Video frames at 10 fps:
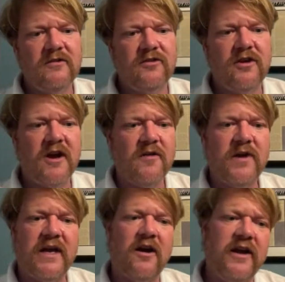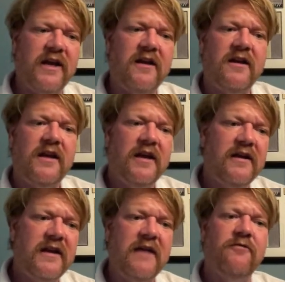
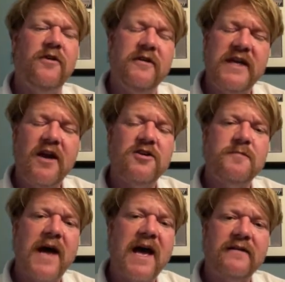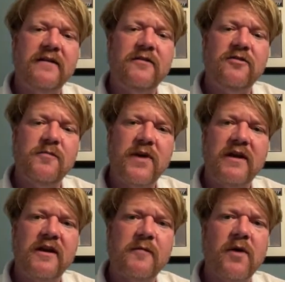It really goes back to
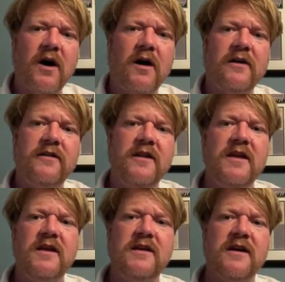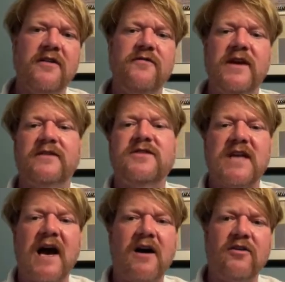depending upon the event
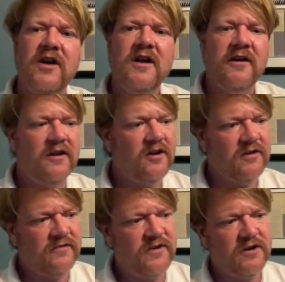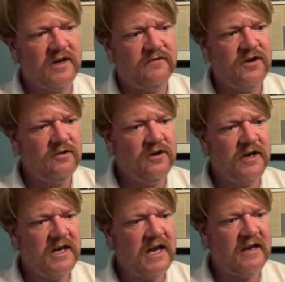style. If you're
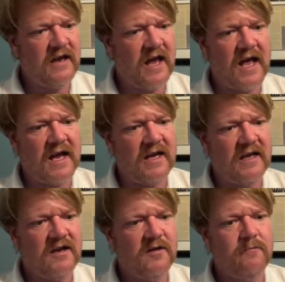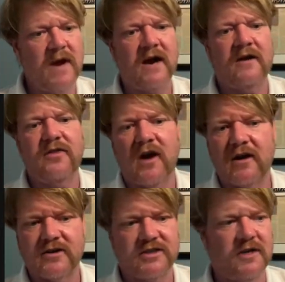looking at a
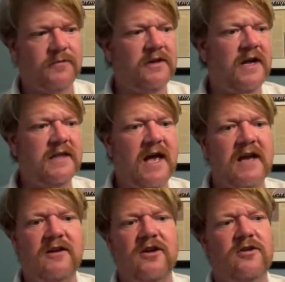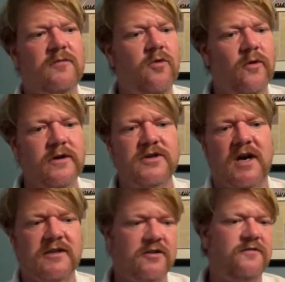marathon or something like that, the
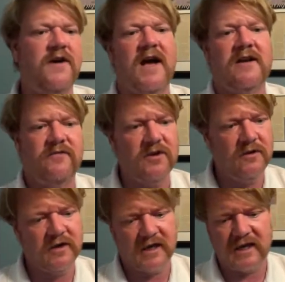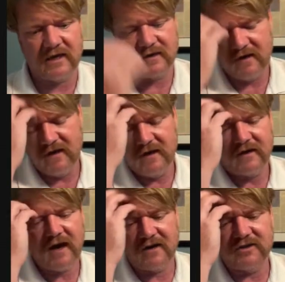porta-johns are fine. If you're looking at
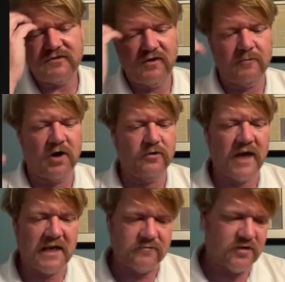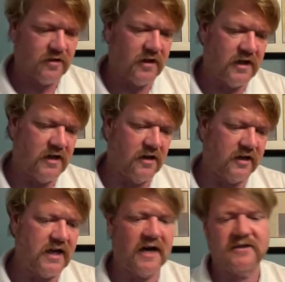college football games or a
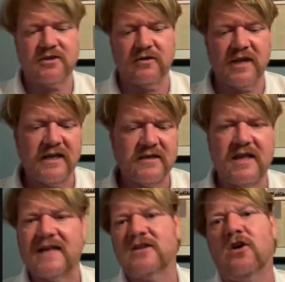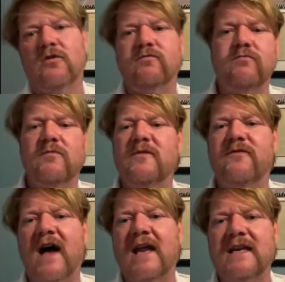concert, that's all
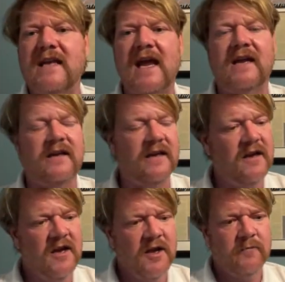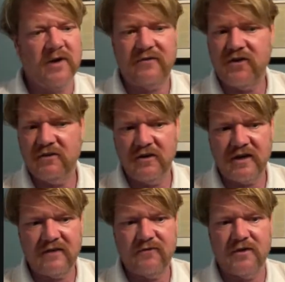fine and dandy. But if you're
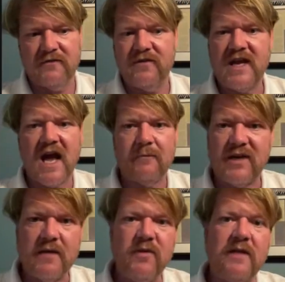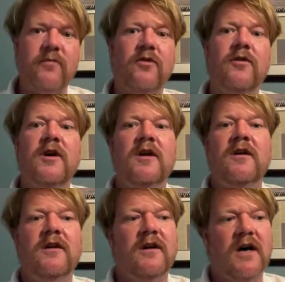looking for the VIP people,
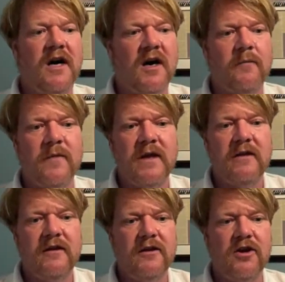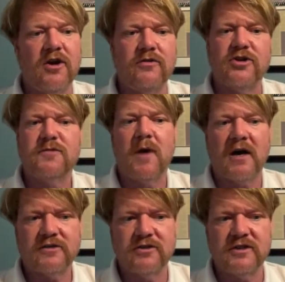your
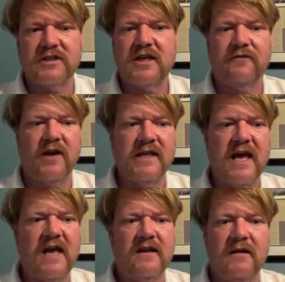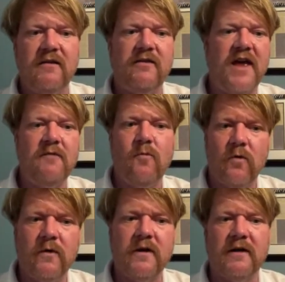sponsors and stuff like that, they
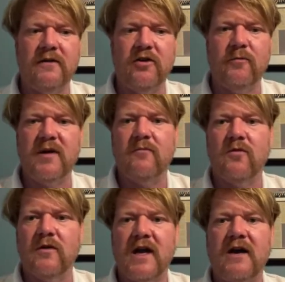want a little bit more